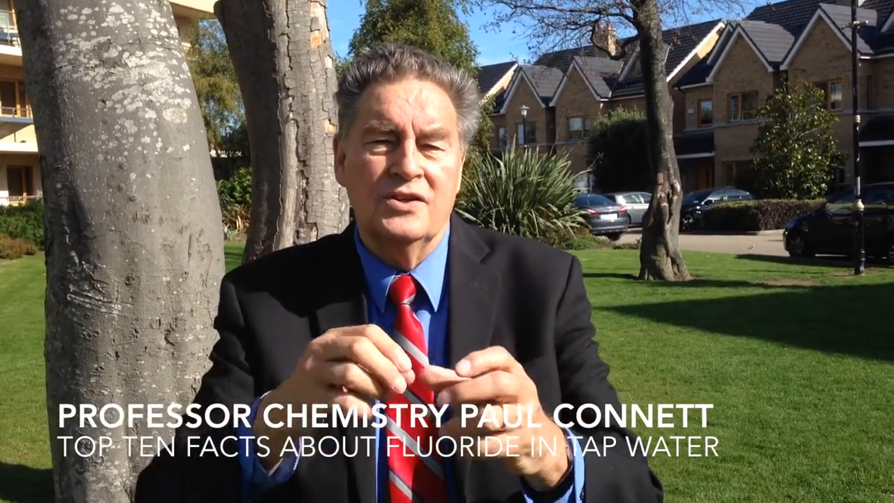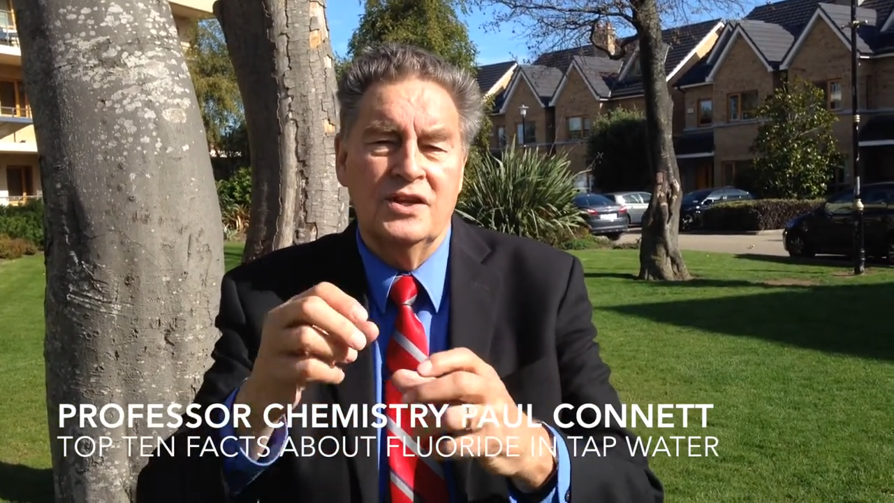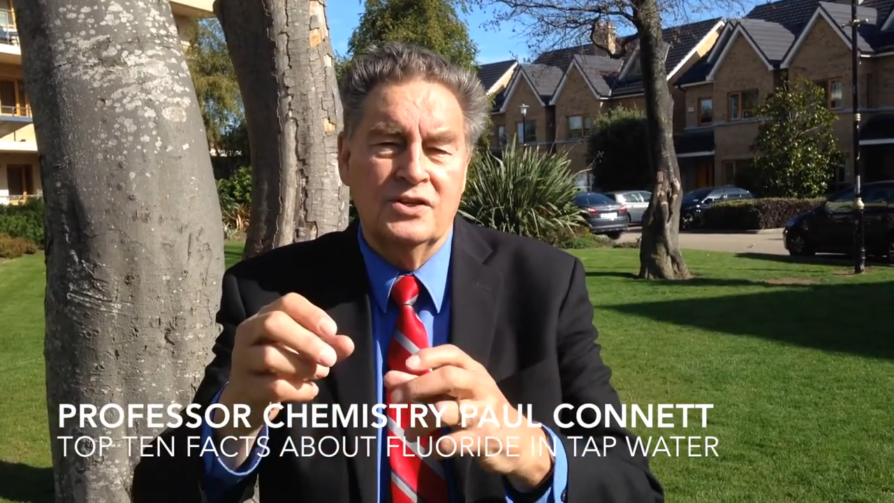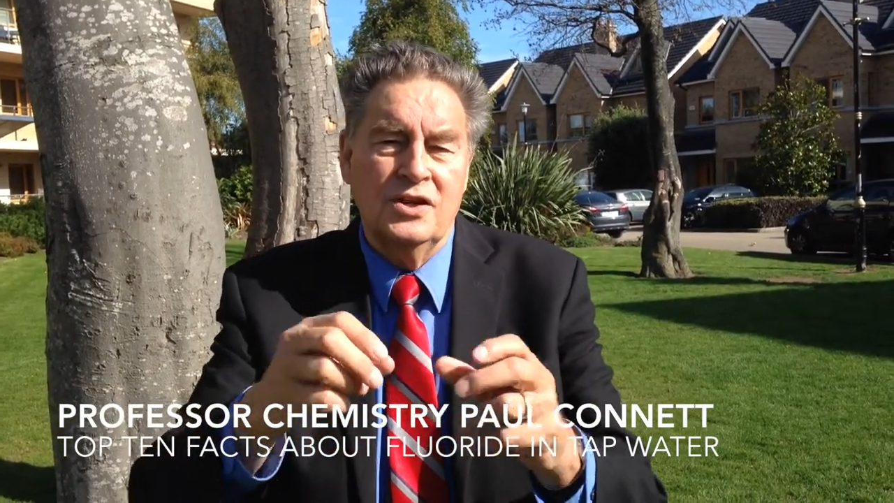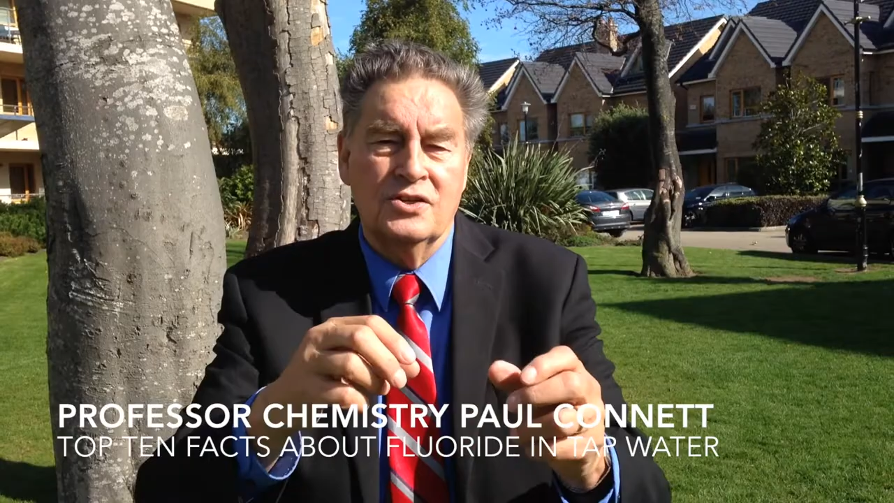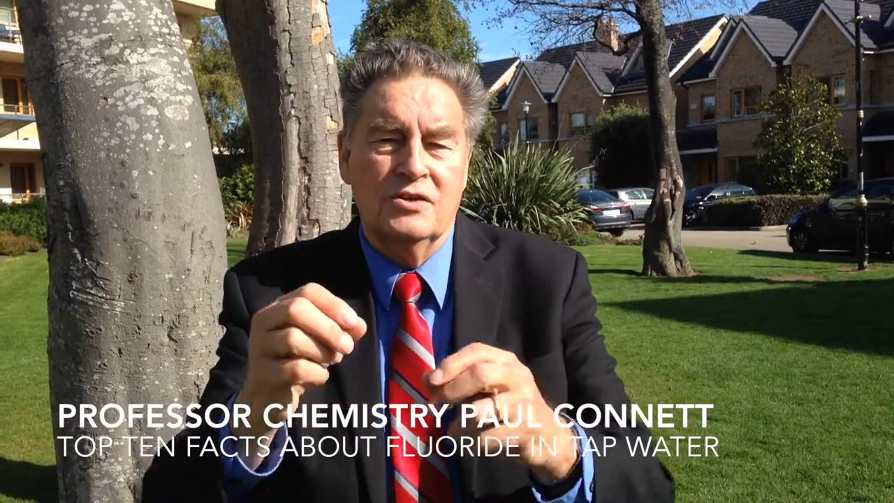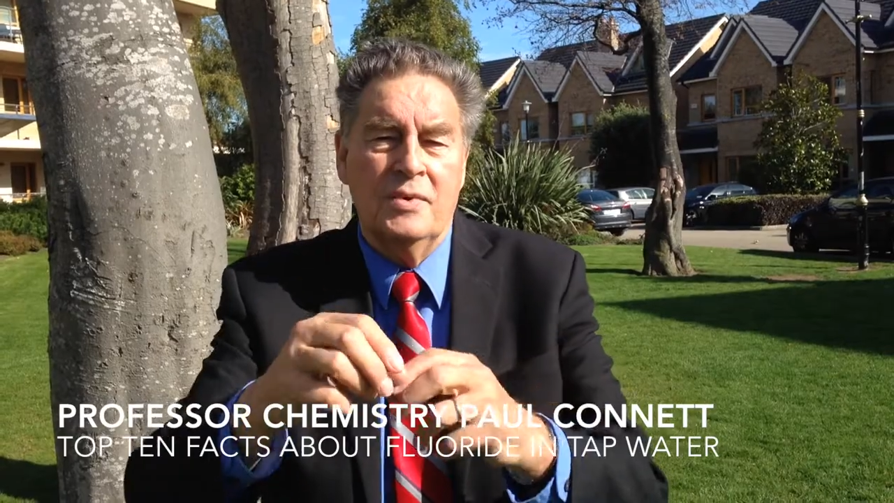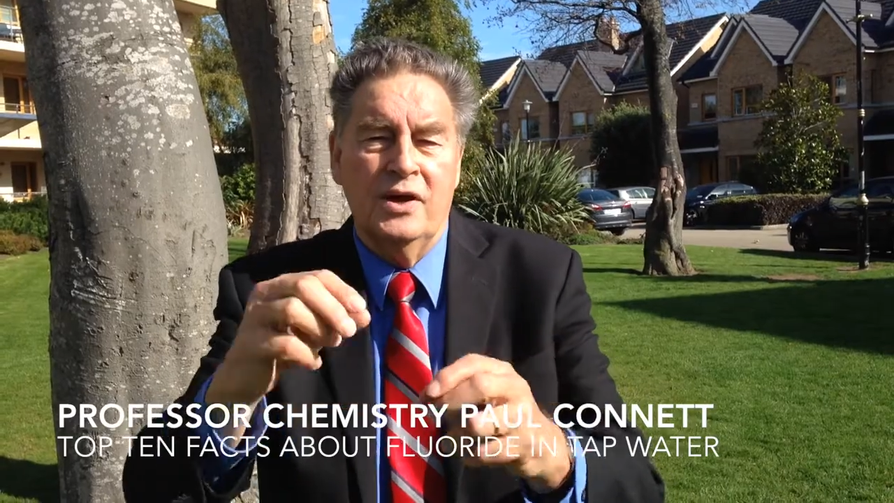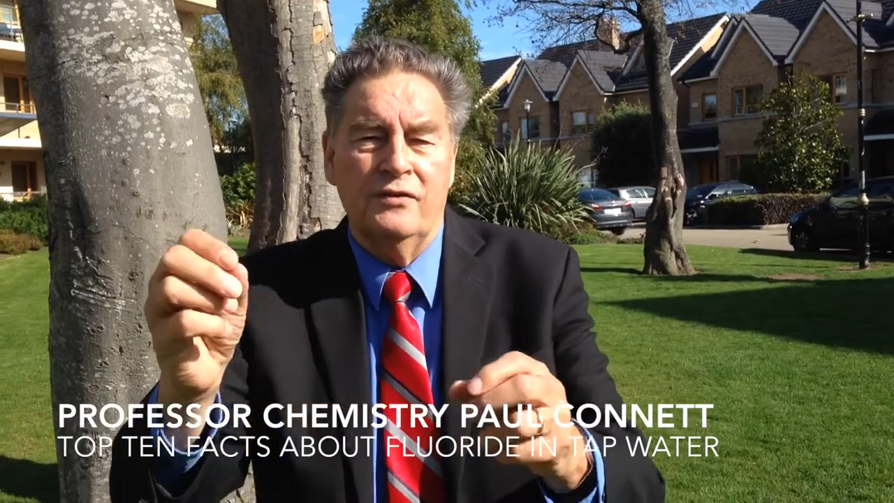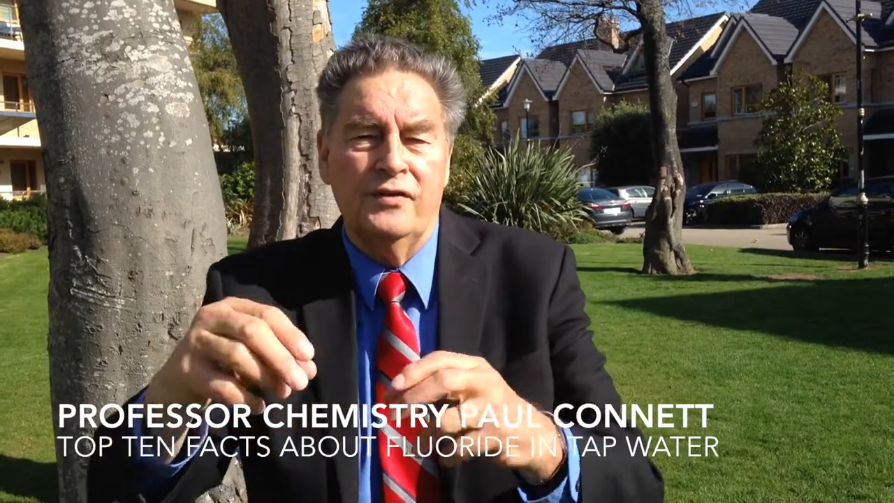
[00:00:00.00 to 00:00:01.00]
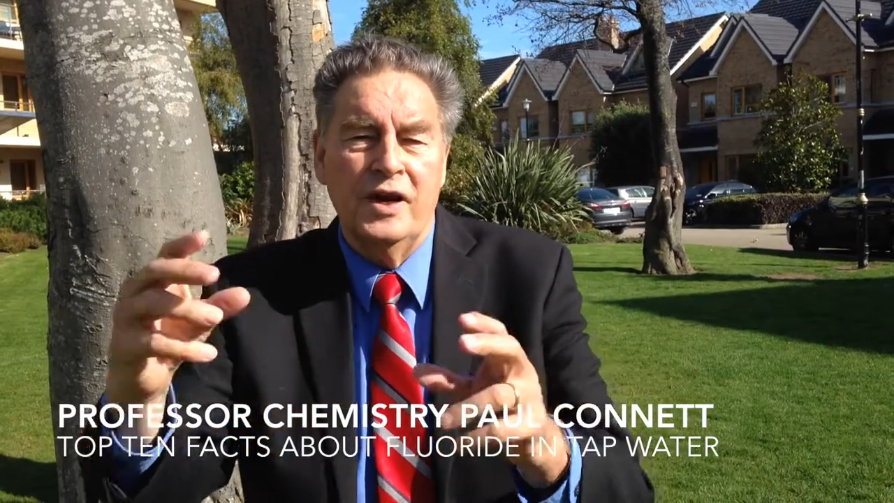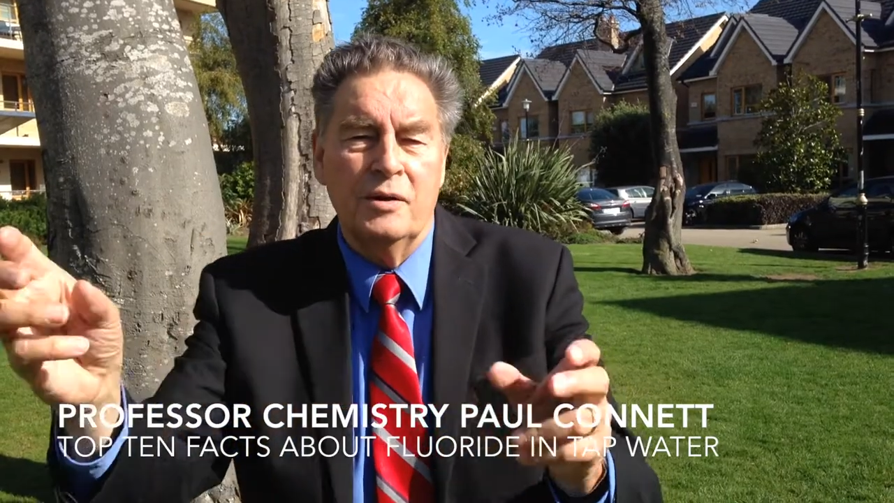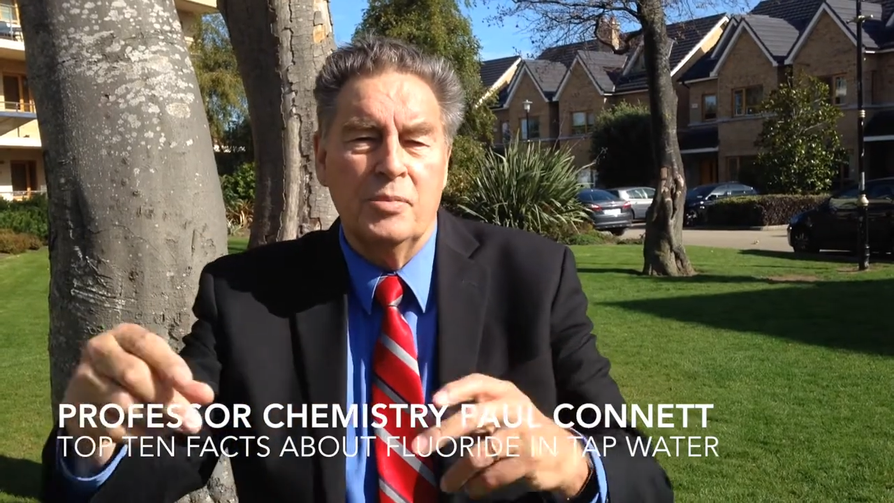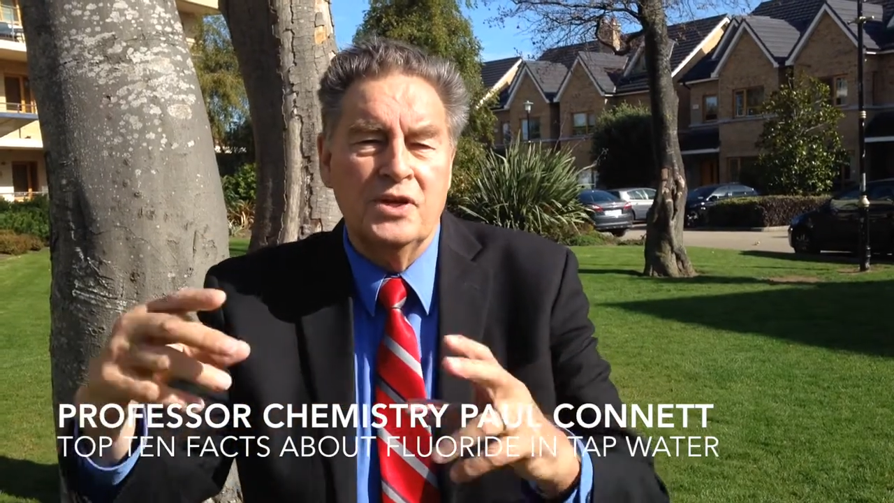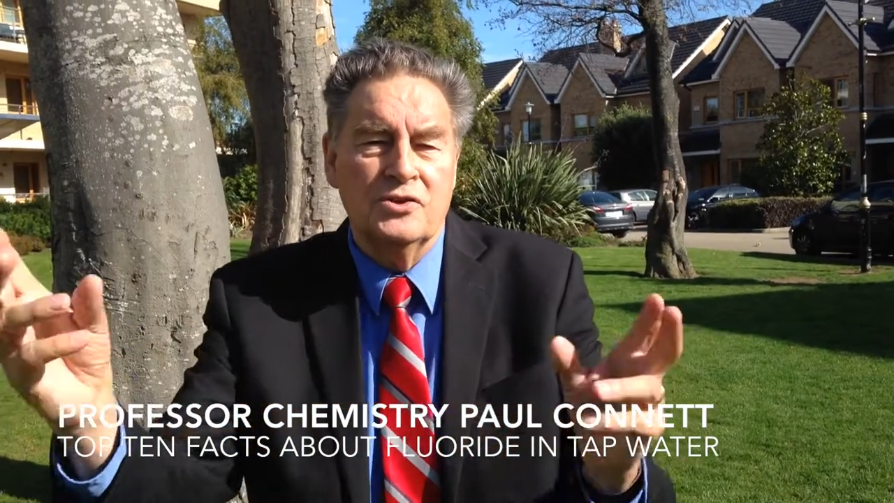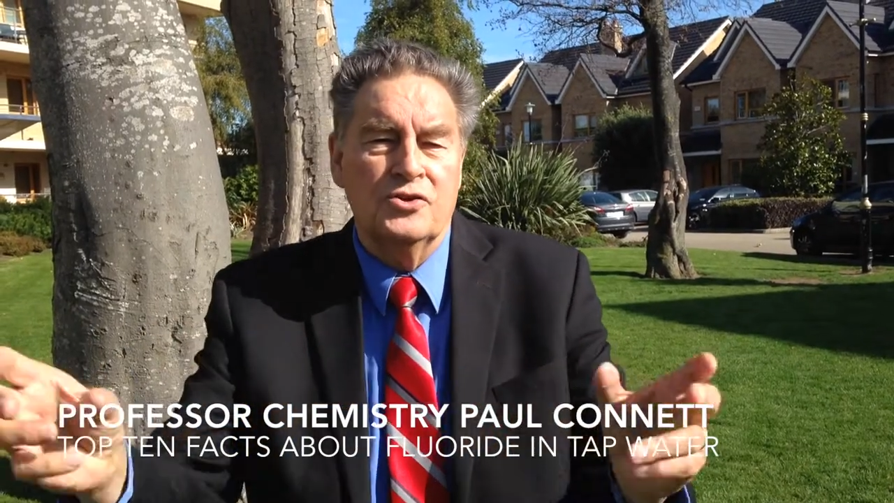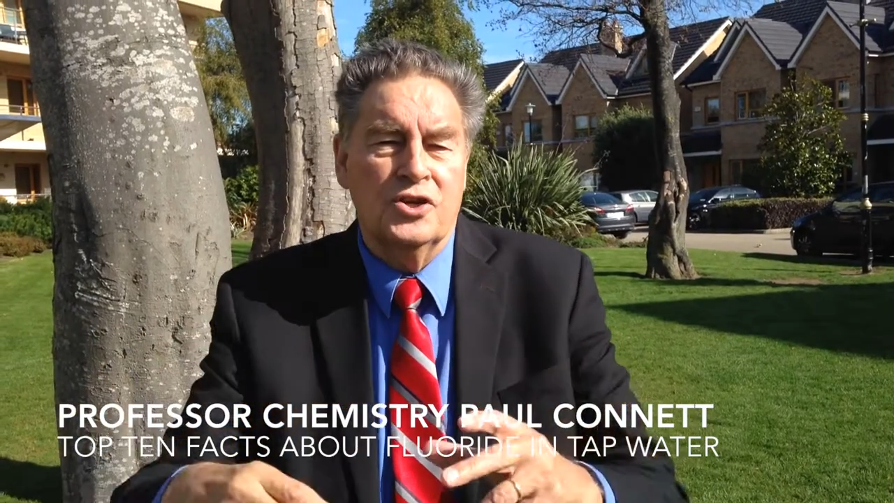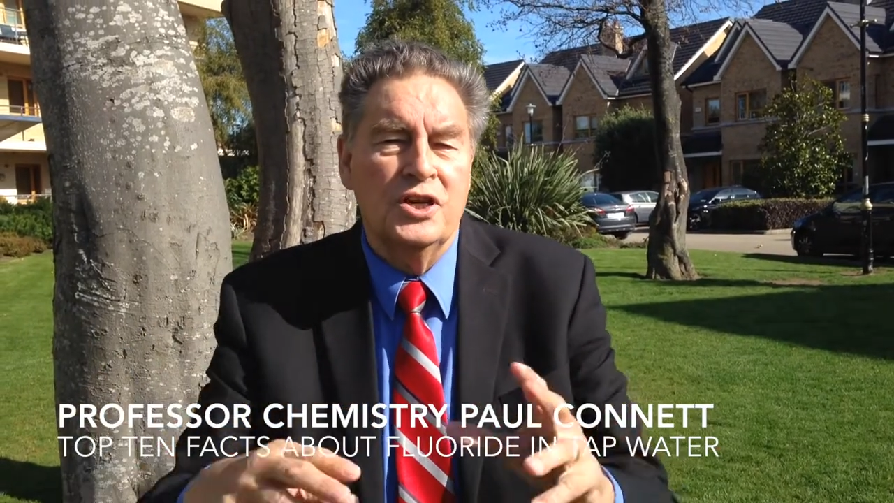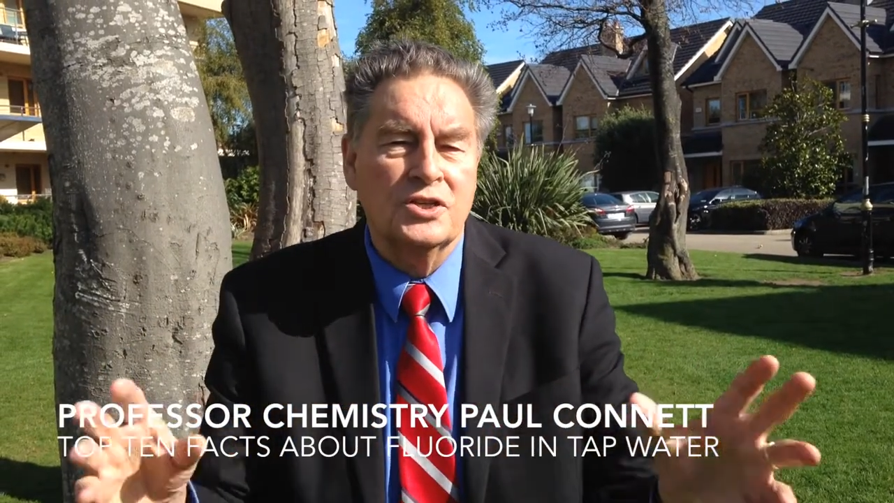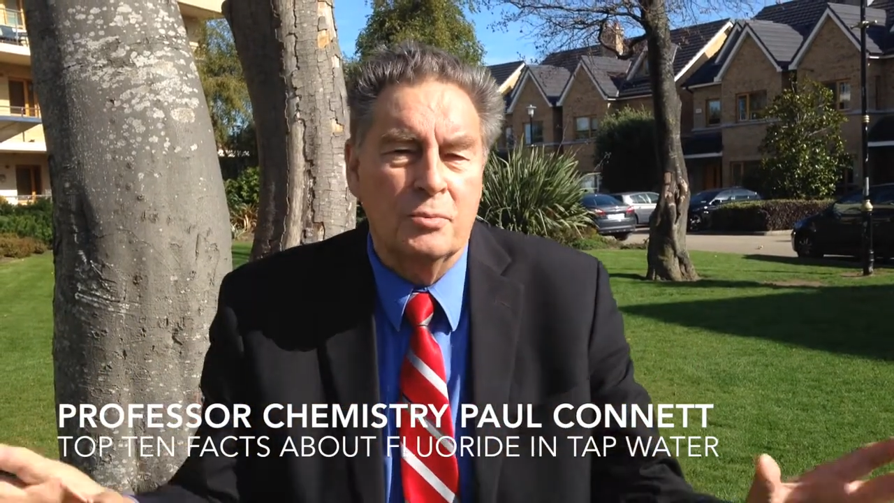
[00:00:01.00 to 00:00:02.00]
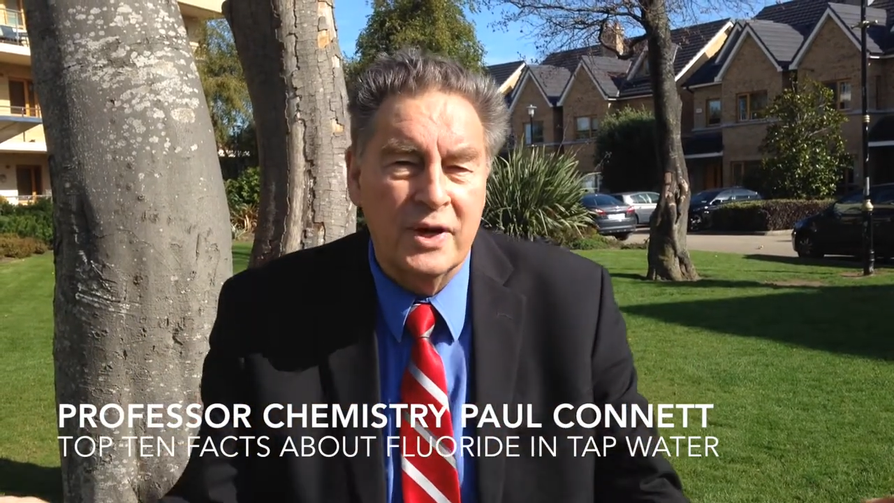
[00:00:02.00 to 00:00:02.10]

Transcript: they teach them how to find a piece of cheese or